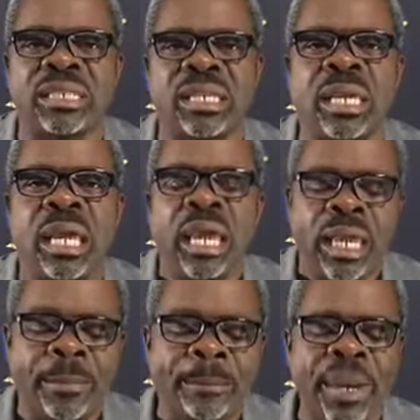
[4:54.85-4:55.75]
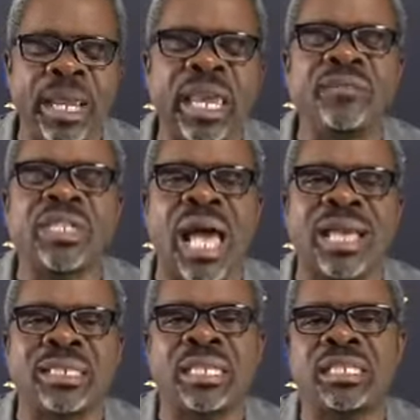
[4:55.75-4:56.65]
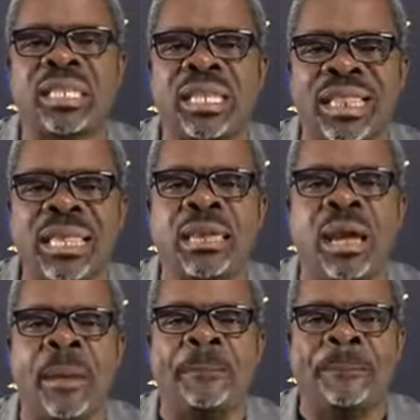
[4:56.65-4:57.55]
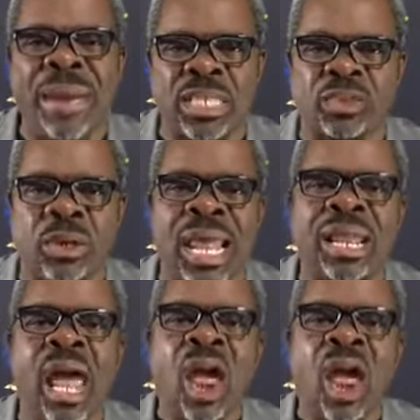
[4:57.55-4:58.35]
He gives us his clear personal